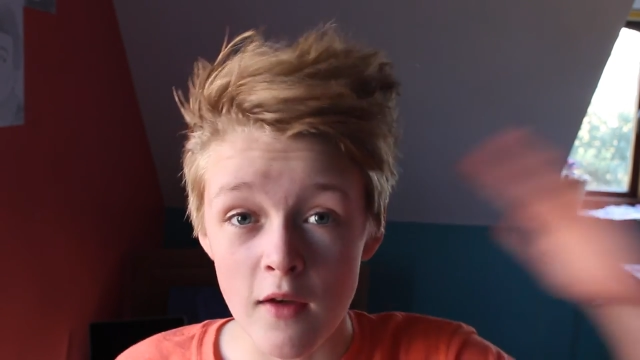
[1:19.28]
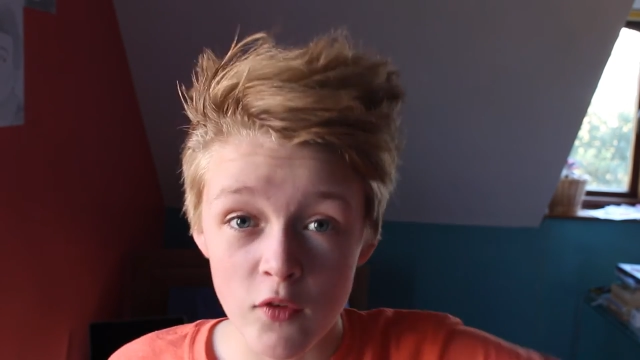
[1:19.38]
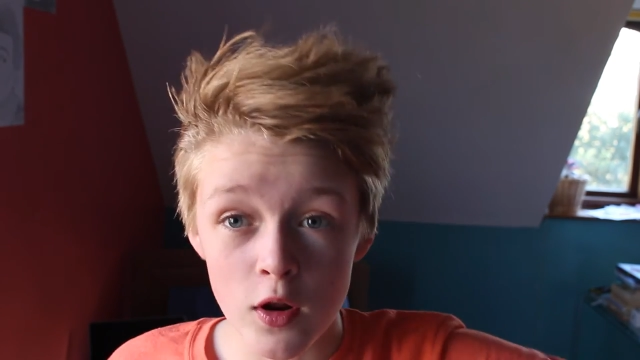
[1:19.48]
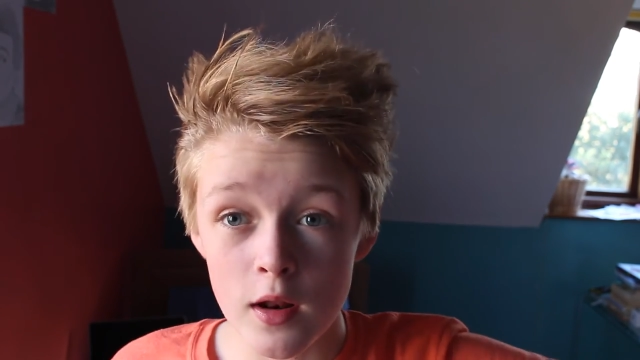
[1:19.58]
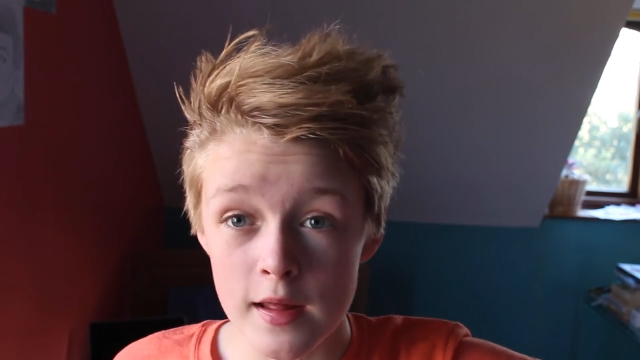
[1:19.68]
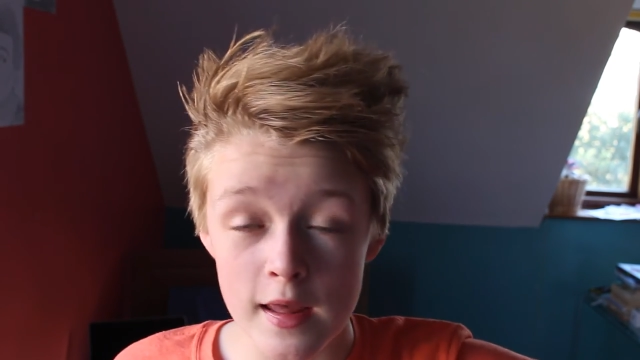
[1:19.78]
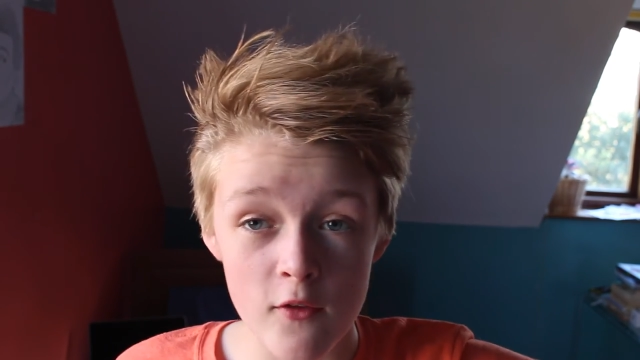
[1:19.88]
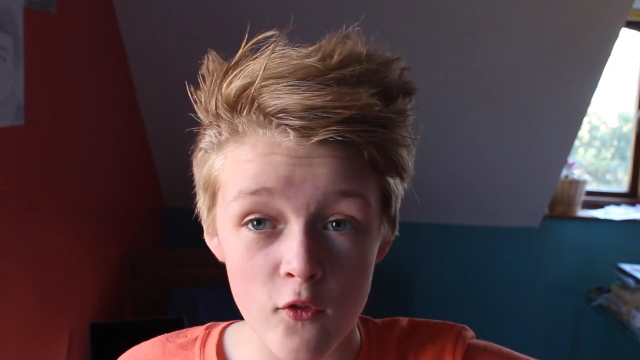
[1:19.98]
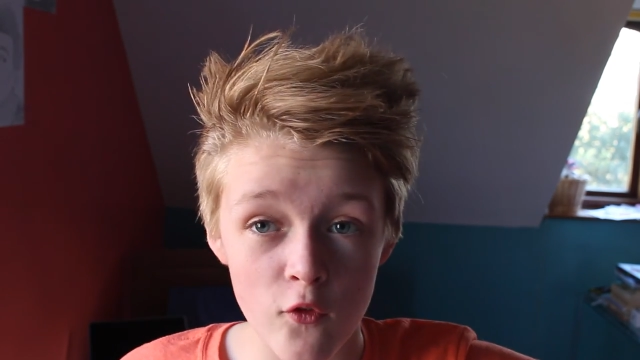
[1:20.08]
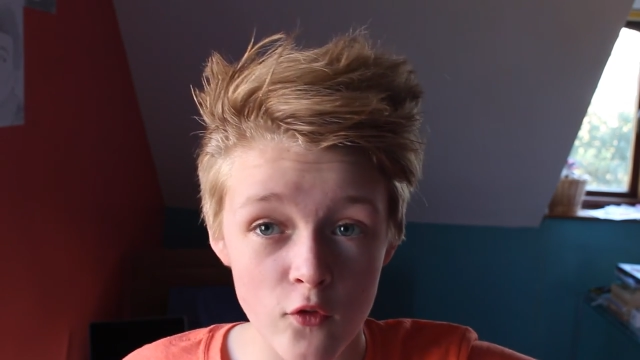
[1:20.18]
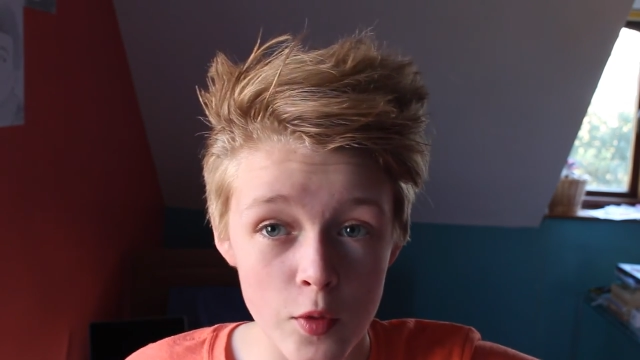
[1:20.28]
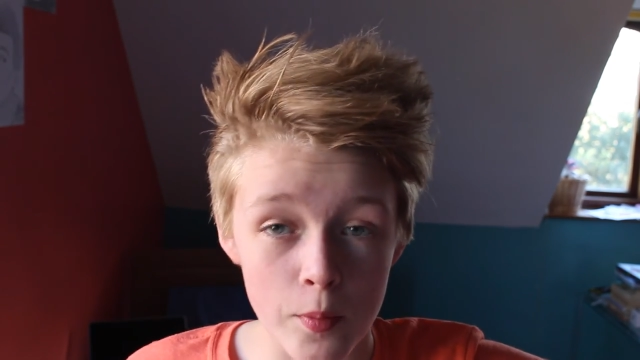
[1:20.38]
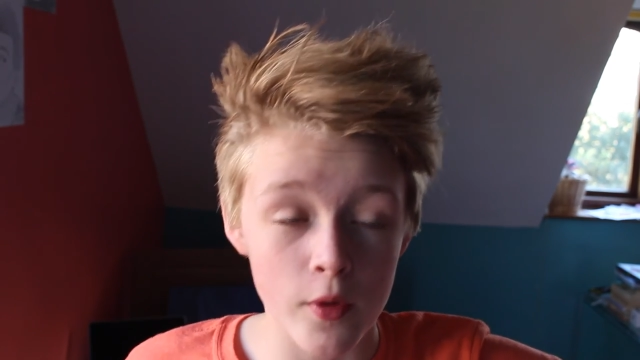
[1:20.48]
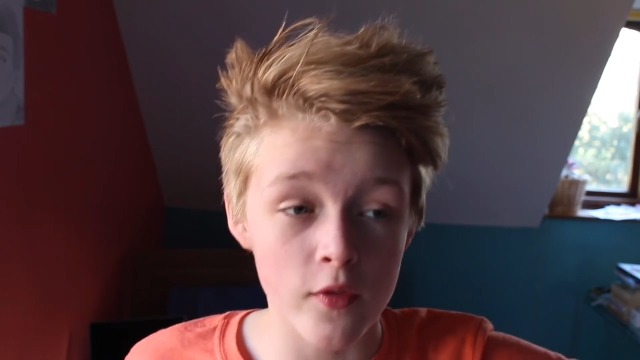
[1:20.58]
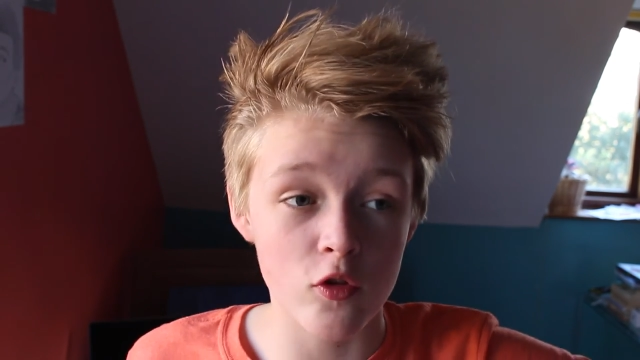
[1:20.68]
Definitely give The
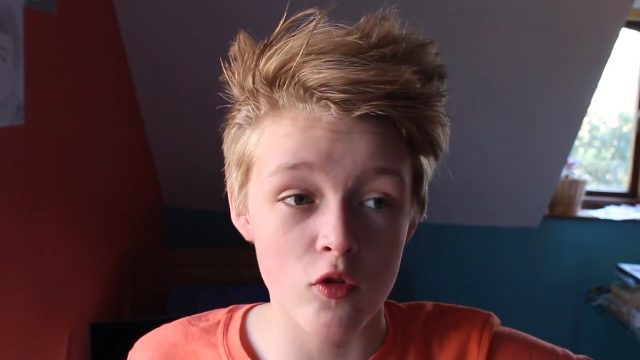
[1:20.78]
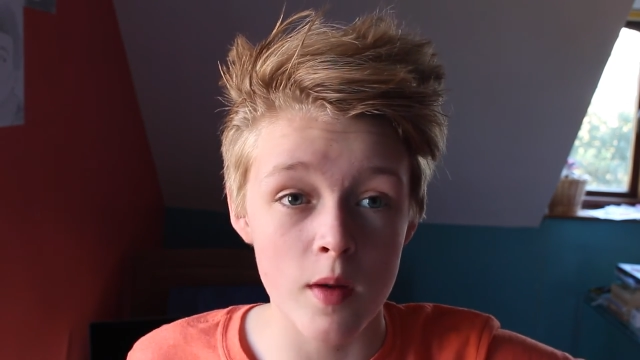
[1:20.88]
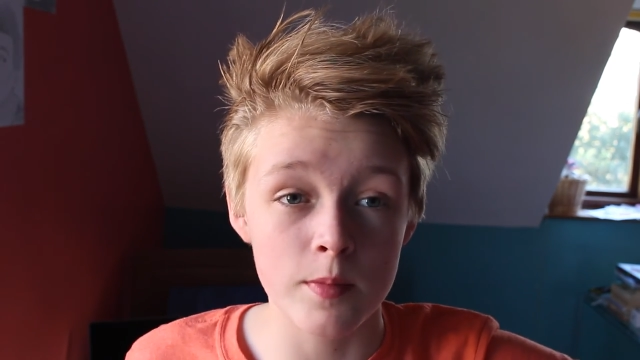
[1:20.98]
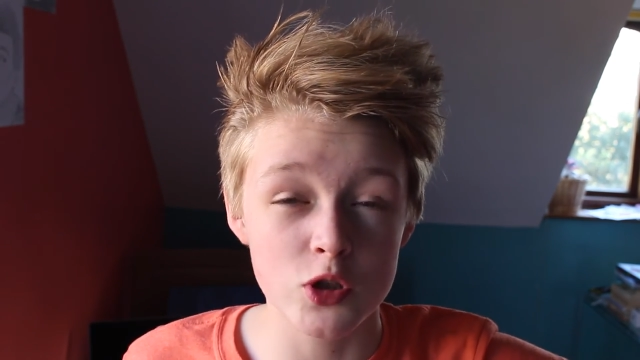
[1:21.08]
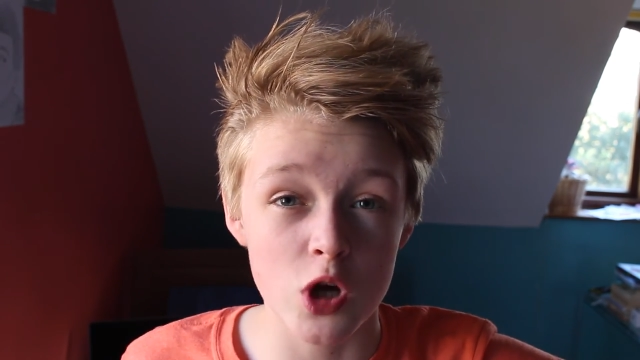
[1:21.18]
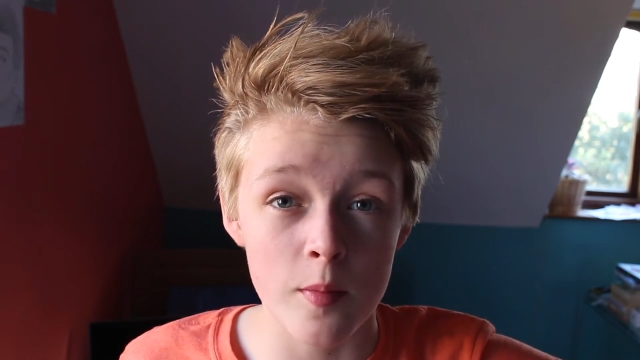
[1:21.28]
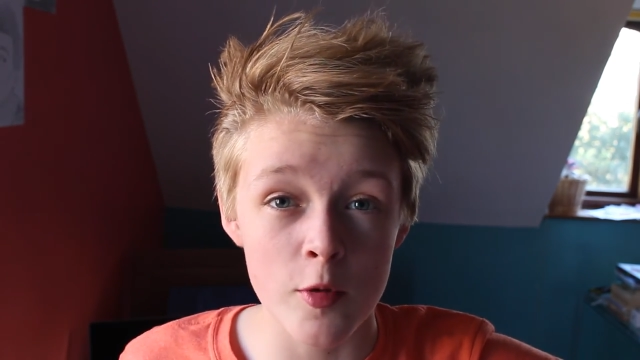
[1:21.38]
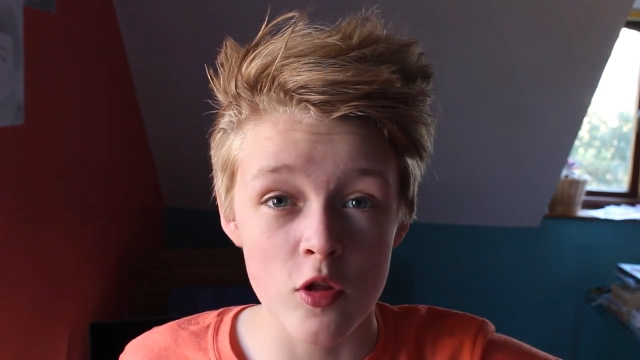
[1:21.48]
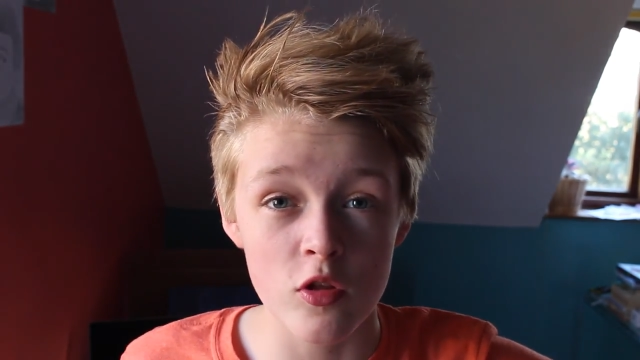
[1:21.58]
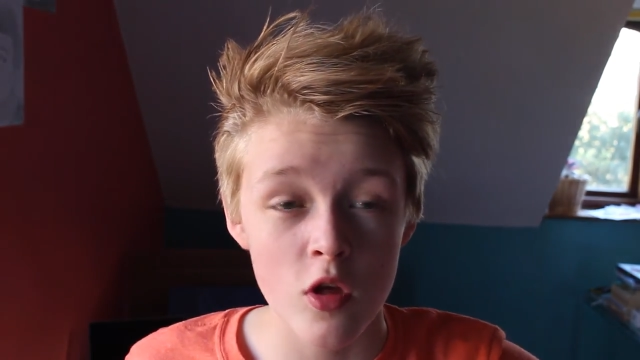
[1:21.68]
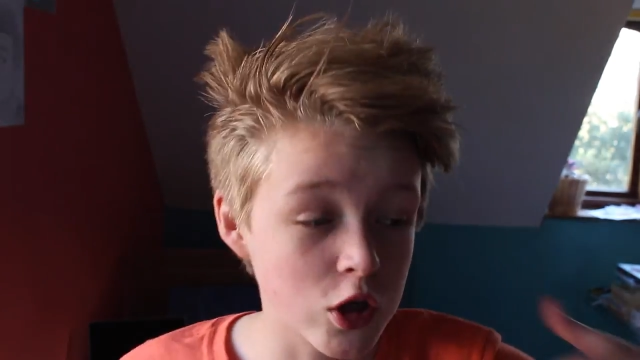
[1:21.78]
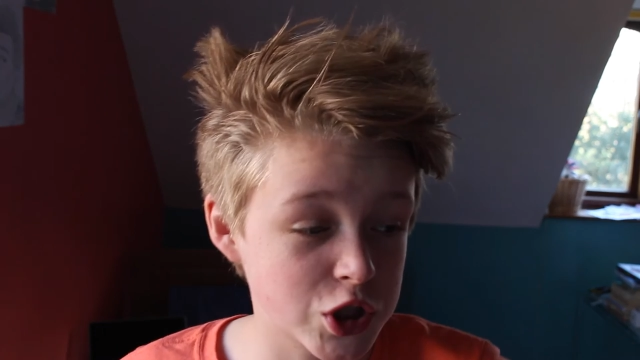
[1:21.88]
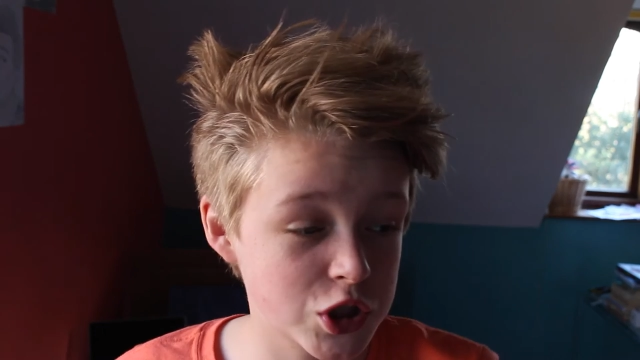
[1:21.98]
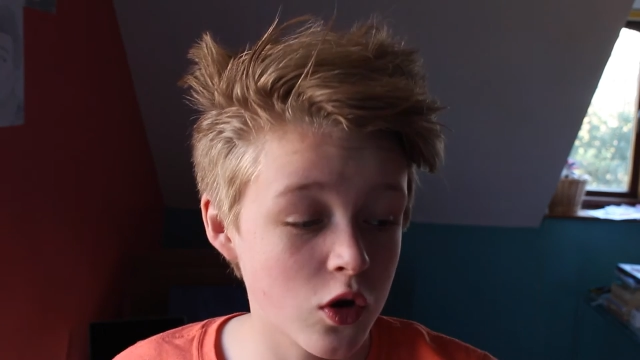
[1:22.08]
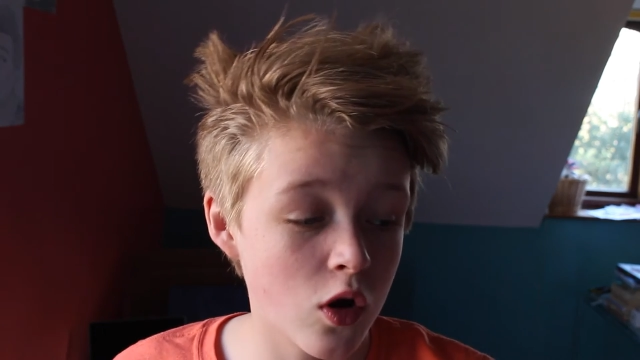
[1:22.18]
Boy in the Striped Pyjamas a
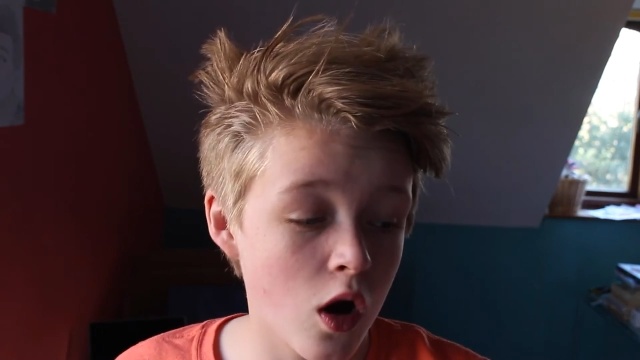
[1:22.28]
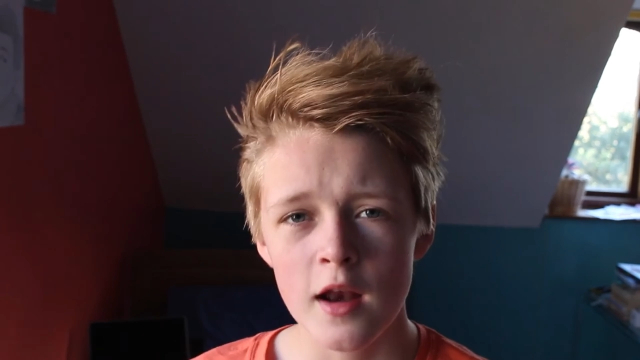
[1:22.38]
shot,